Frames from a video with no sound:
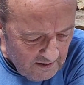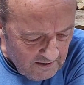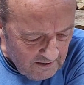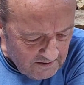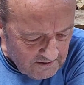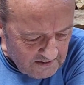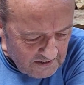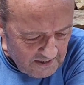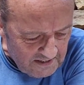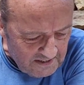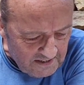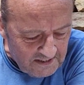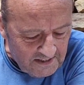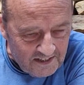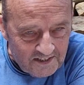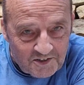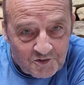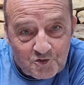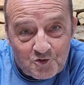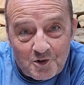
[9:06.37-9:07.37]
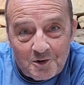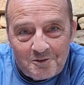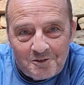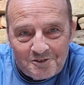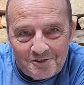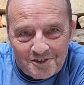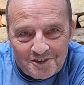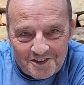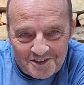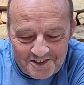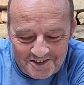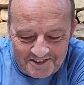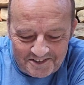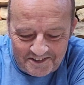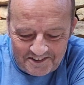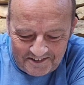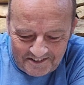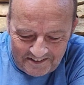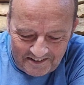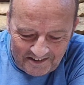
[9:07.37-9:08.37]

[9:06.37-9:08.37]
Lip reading: There's a trip advisor.